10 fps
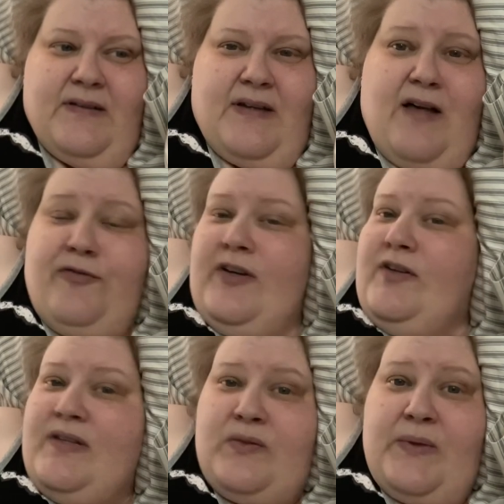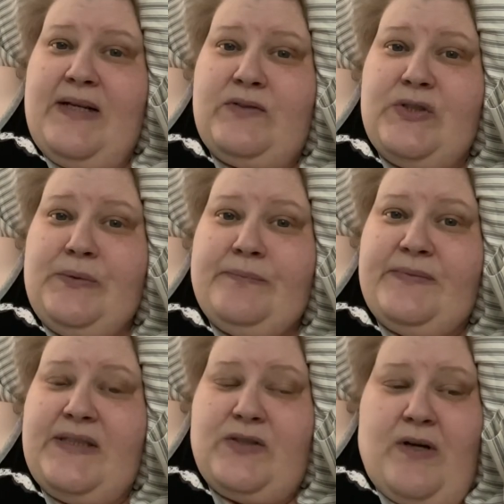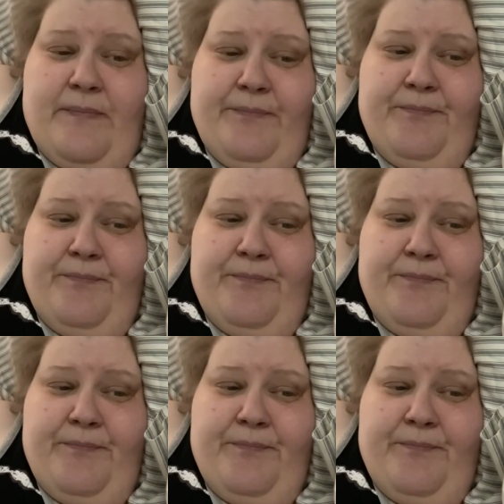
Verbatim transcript: I'll figure this one out too. That's all.